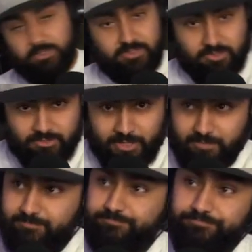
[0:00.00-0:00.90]
Excuse me.
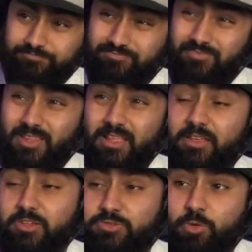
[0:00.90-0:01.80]

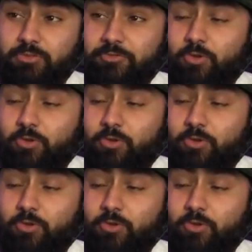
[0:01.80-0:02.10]
He was moving